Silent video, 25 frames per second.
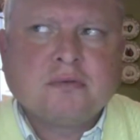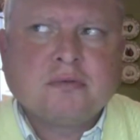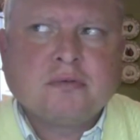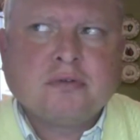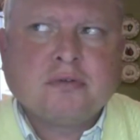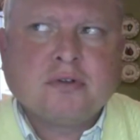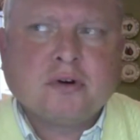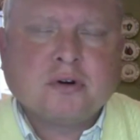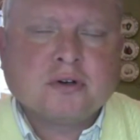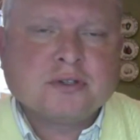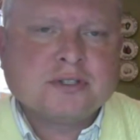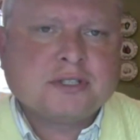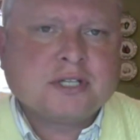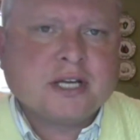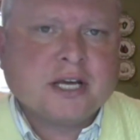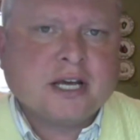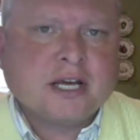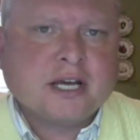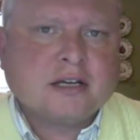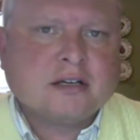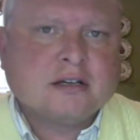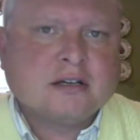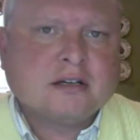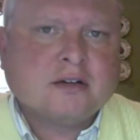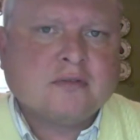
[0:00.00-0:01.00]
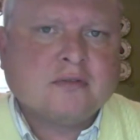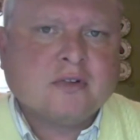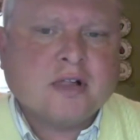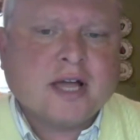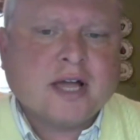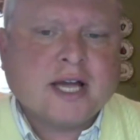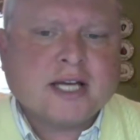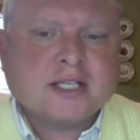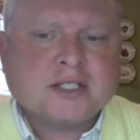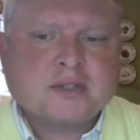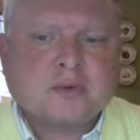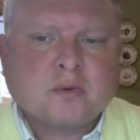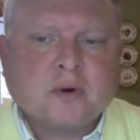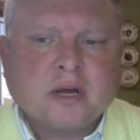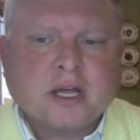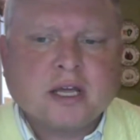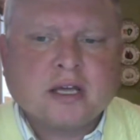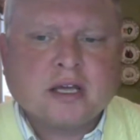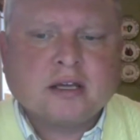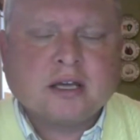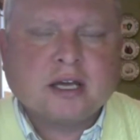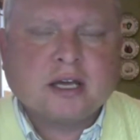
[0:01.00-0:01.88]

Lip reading: Thursday of last week,